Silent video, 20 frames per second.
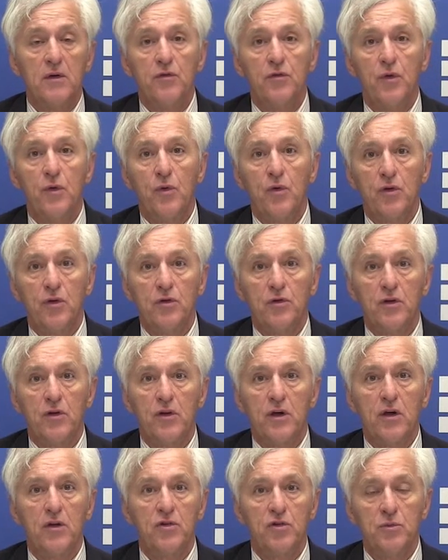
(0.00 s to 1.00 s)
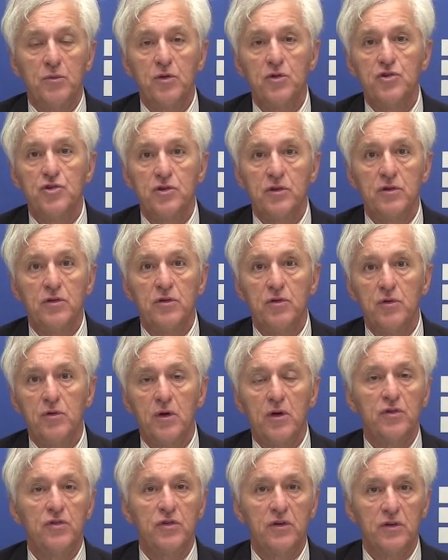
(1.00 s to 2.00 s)
for their contribution to
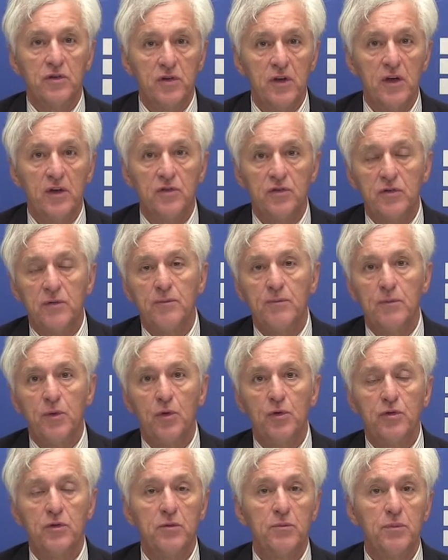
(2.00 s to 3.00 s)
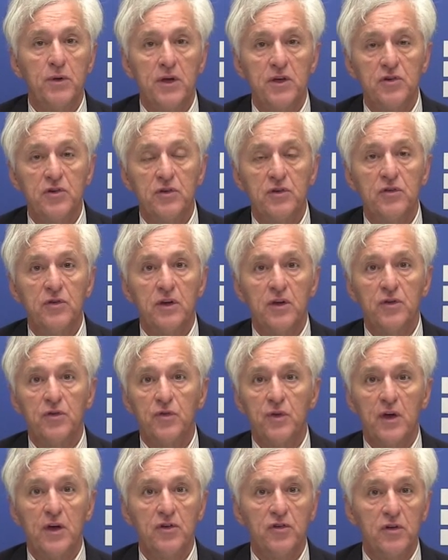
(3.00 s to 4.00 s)
our success, both in patient
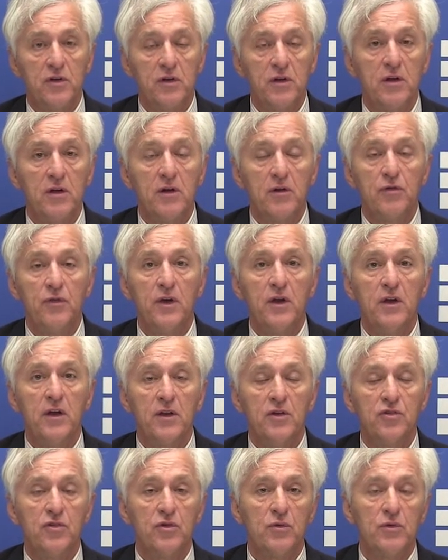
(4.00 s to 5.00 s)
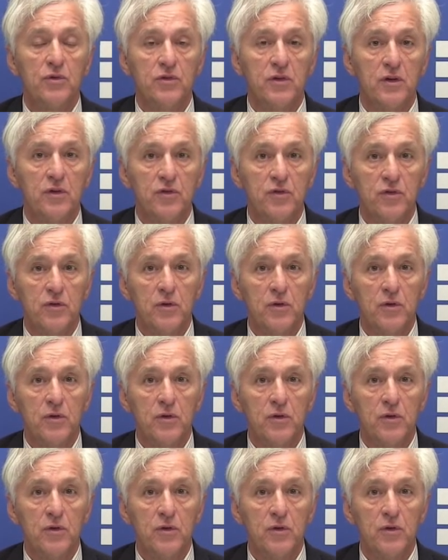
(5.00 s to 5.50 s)
satisfaction and our financial results.